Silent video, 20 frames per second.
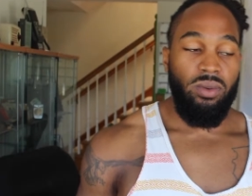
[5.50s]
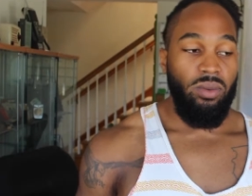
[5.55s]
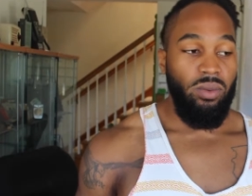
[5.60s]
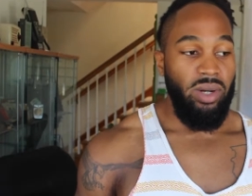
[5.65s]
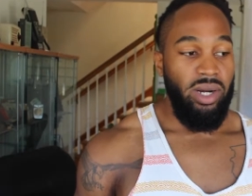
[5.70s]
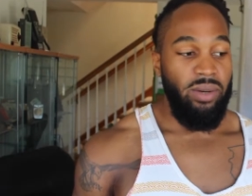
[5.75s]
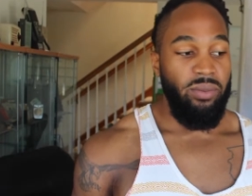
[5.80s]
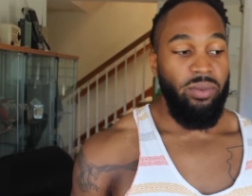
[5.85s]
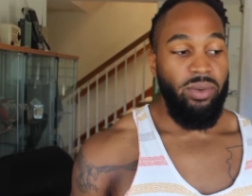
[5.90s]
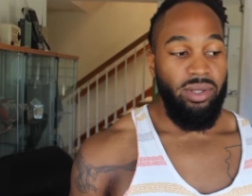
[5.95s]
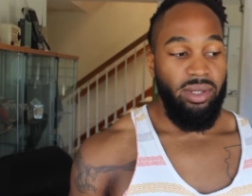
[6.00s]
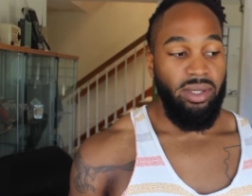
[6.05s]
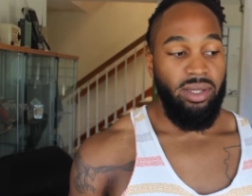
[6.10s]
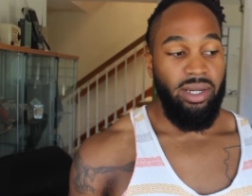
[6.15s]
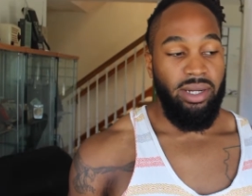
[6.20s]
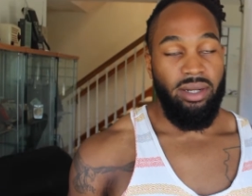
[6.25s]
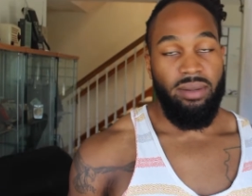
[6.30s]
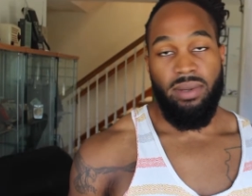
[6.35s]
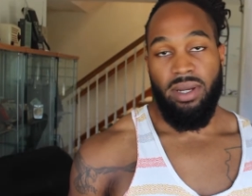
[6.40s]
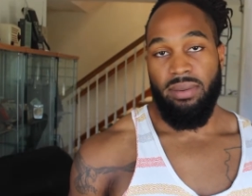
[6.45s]
What I really
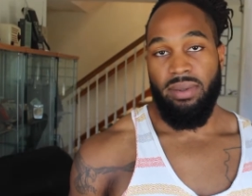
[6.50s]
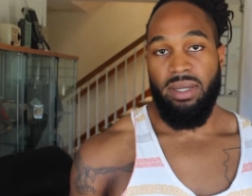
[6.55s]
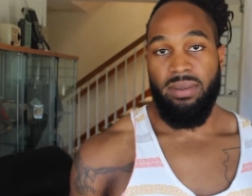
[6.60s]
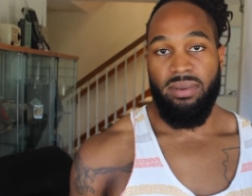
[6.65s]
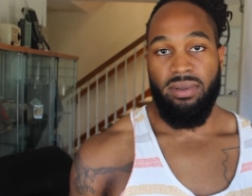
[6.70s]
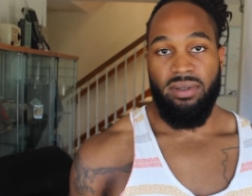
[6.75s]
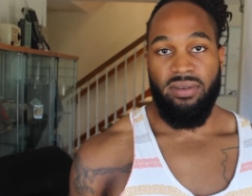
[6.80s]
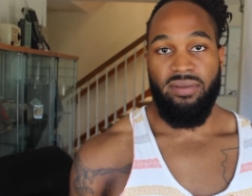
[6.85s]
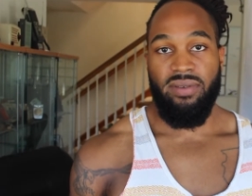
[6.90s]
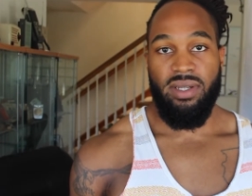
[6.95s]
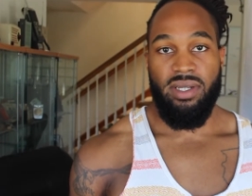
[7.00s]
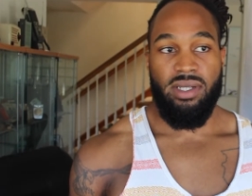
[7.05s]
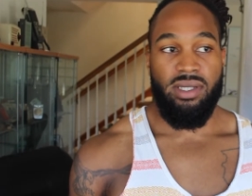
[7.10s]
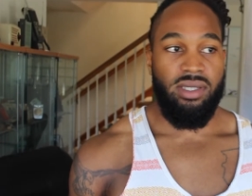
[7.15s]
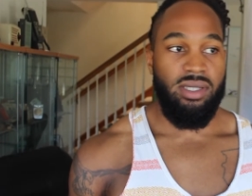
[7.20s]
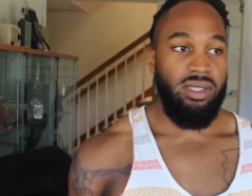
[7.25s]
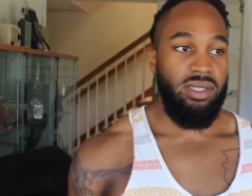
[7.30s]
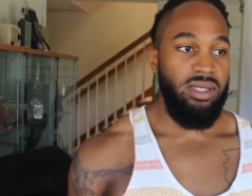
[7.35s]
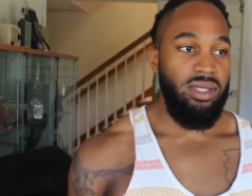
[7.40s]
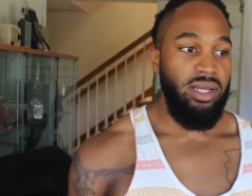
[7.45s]
like about people in
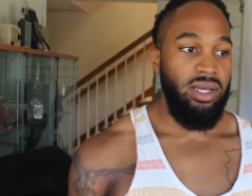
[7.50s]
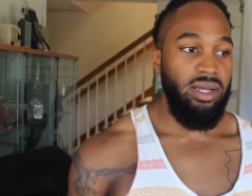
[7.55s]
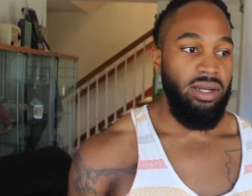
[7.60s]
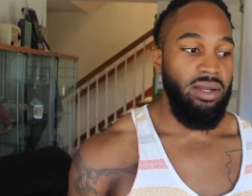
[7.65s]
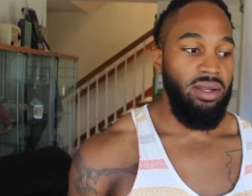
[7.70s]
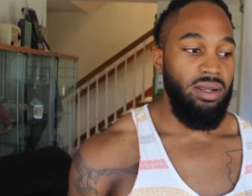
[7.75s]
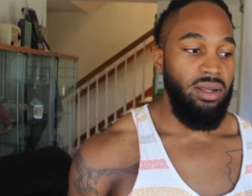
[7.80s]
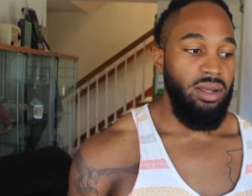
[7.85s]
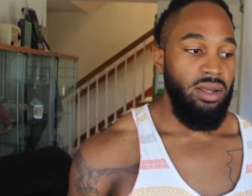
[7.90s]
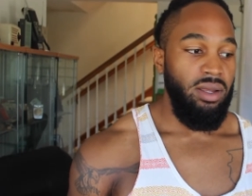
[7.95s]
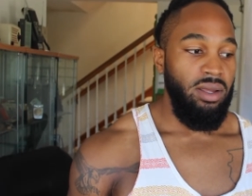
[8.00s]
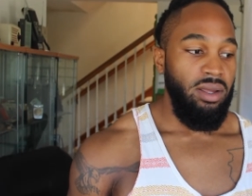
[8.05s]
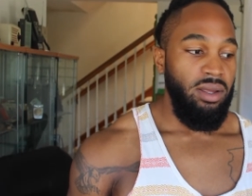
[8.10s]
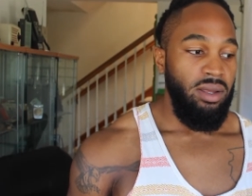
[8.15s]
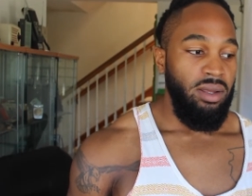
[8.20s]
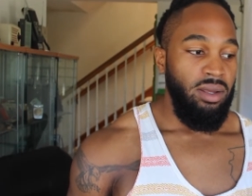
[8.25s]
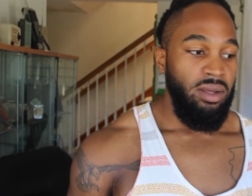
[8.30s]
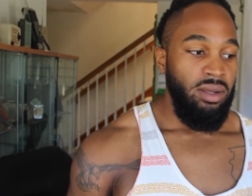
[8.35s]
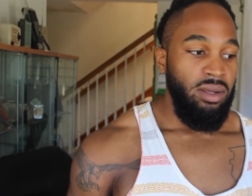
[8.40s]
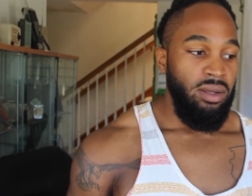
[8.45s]
fitness is that
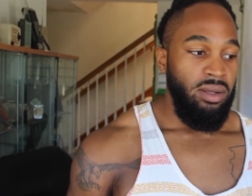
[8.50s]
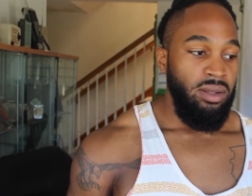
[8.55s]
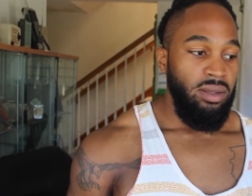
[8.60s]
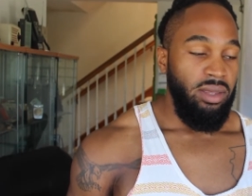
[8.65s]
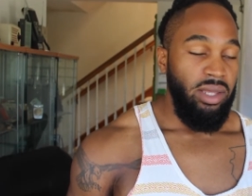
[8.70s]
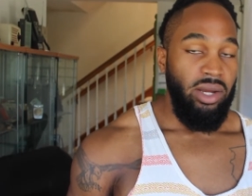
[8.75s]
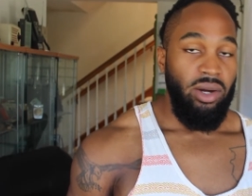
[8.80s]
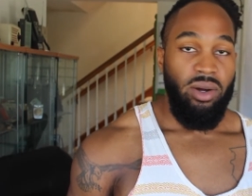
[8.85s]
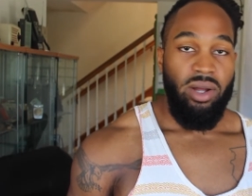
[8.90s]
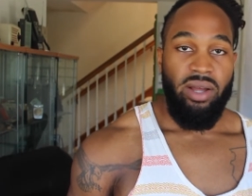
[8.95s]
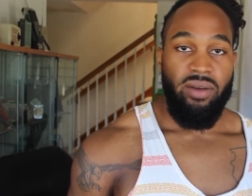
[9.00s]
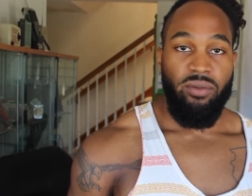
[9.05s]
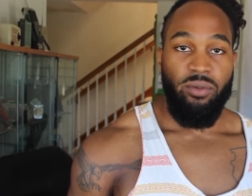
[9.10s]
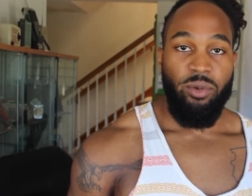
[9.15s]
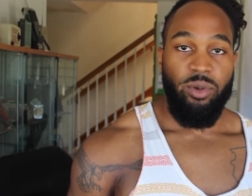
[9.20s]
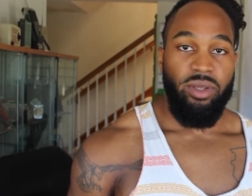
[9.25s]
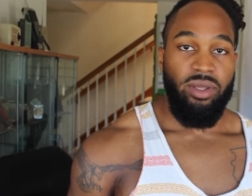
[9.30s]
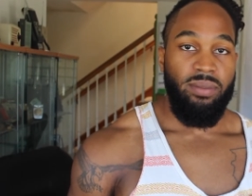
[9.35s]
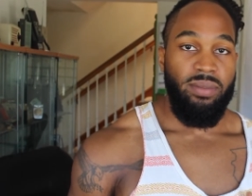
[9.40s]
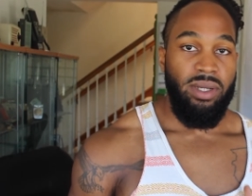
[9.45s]
they all have
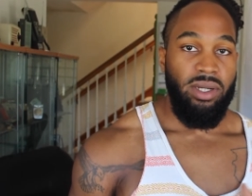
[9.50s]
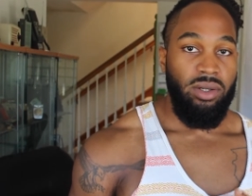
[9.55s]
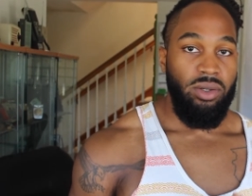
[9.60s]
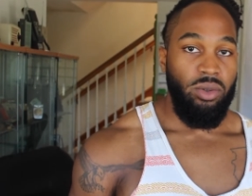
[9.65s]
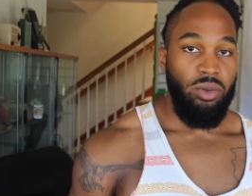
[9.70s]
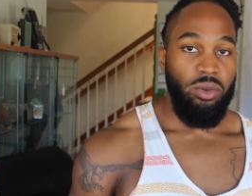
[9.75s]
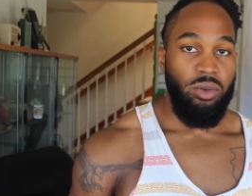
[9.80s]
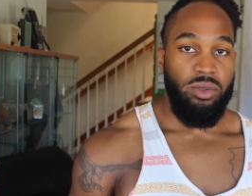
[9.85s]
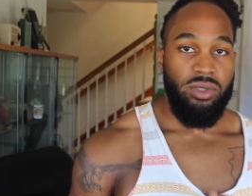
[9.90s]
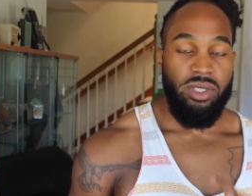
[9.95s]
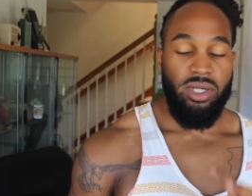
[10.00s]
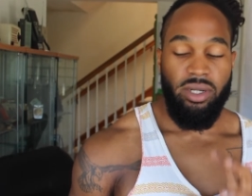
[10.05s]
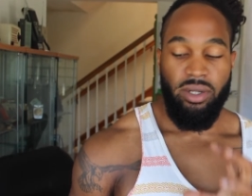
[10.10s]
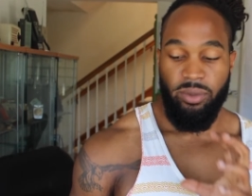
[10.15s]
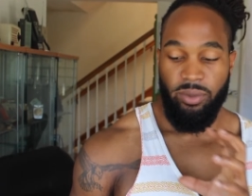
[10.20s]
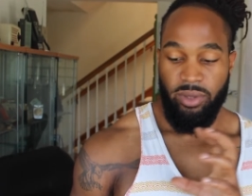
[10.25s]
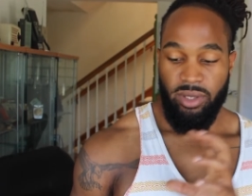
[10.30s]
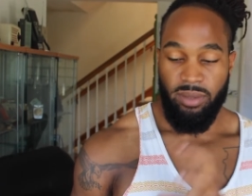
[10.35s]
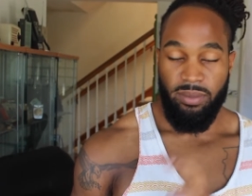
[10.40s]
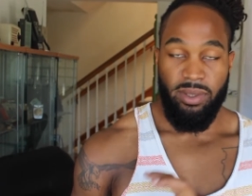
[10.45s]
really big goals,
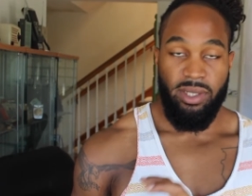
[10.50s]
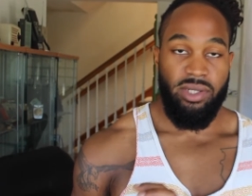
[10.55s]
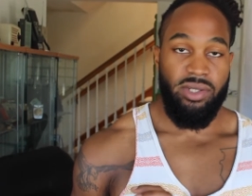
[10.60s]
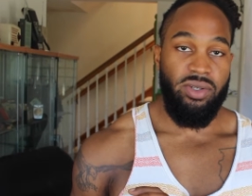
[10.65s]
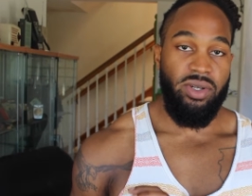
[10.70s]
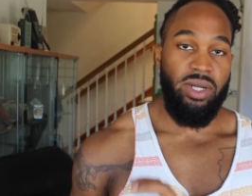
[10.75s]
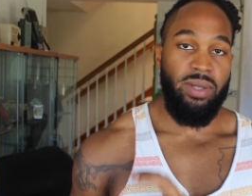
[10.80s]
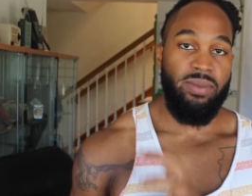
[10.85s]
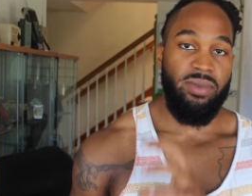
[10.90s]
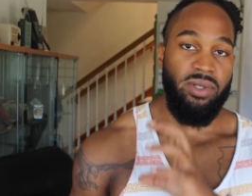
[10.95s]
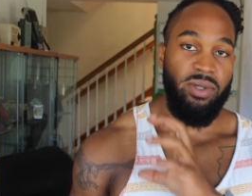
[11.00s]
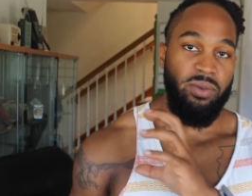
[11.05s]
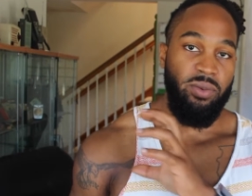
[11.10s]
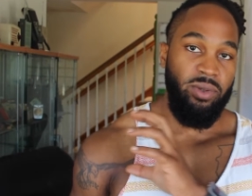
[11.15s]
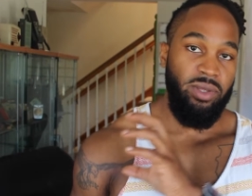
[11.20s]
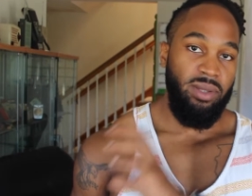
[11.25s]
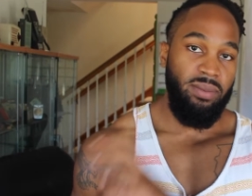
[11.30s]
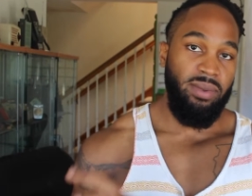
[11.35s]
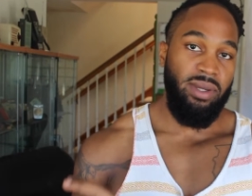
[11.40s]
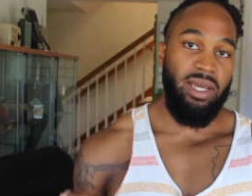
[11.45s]
really big dreams,
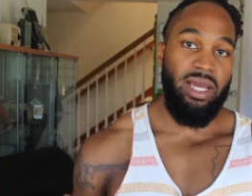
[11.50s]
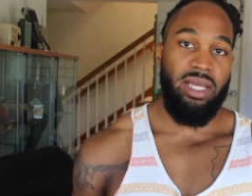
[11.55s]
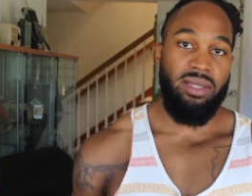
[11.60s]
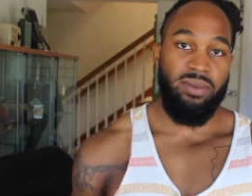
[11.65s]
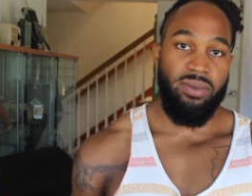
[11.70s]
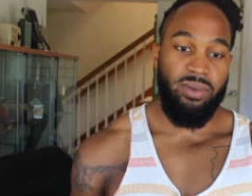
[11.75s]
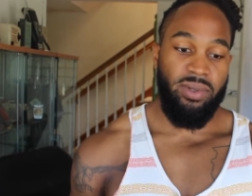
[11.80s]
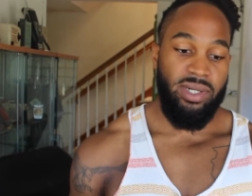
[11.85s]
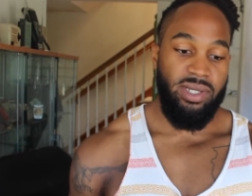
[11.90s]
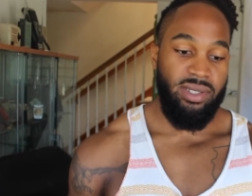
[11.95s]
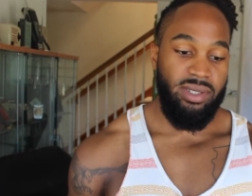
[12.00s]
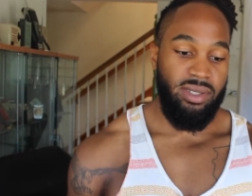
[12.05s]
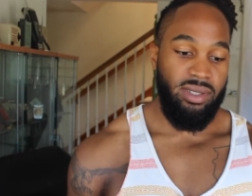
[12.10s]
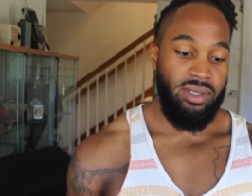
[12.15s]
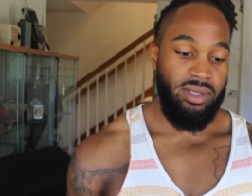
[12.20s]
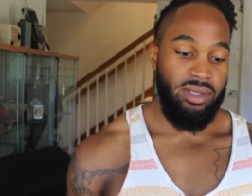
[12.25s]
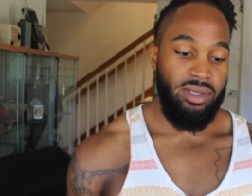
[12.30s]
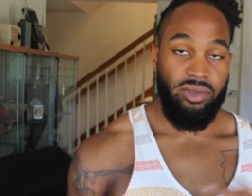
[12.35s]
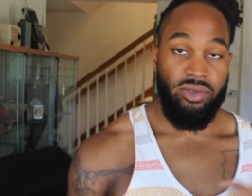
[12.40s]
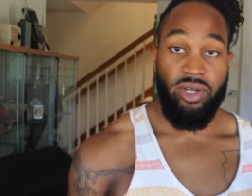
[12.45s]
really big
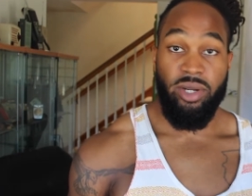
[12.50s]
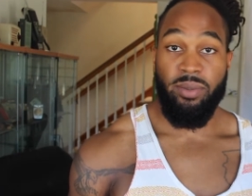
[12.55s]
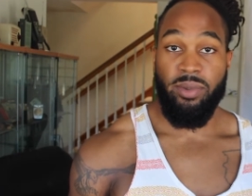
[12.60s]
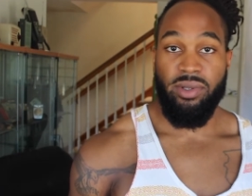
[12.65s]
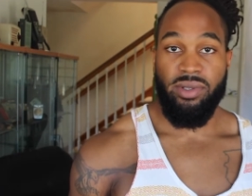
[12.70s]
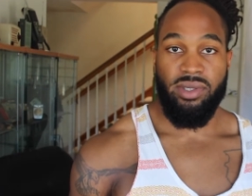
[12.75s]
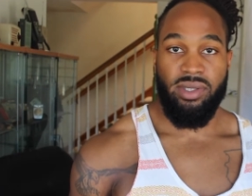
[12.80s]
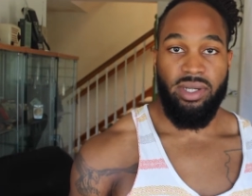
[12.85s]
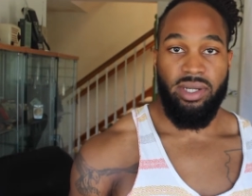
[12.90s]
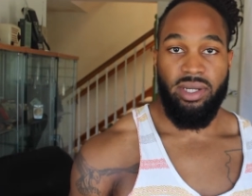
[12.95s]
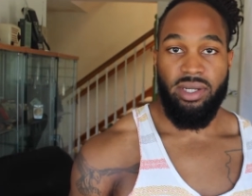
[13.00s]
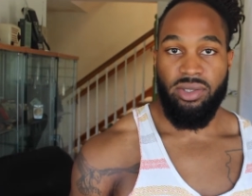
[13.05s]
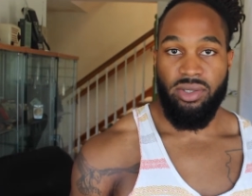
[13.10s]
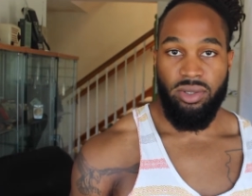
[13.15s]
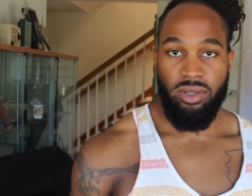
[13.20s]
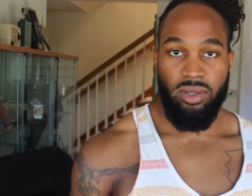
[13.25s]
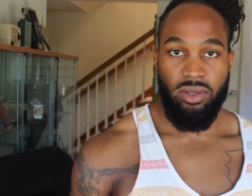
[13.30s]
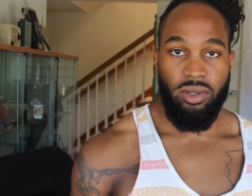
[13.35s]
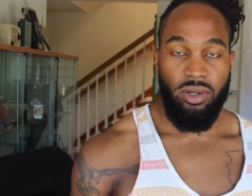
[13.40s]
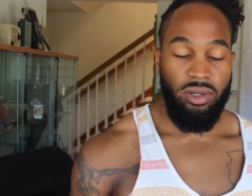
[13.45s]
aspirations. Dreamers, I guess
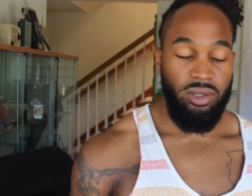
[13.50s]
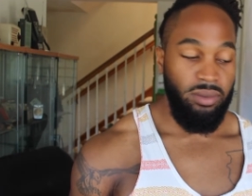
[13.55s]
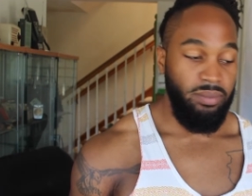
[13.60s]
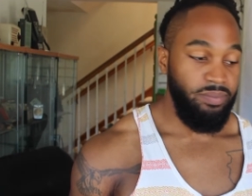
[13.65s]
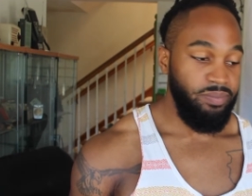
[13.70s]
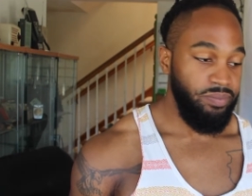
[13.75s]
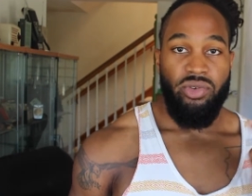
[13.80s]
you can call them.